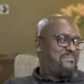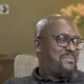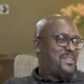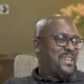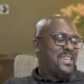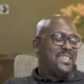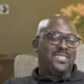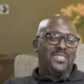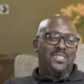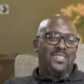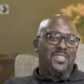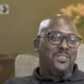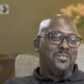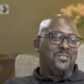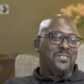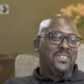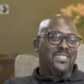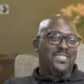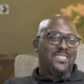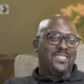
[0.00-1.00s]
place in the
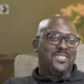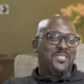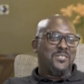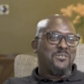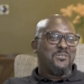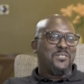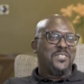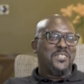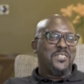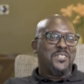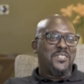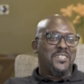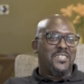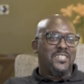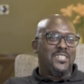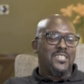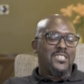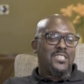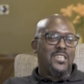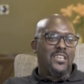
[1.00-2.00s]
US is Washington,
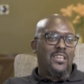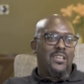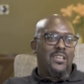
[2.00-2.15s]
D.C.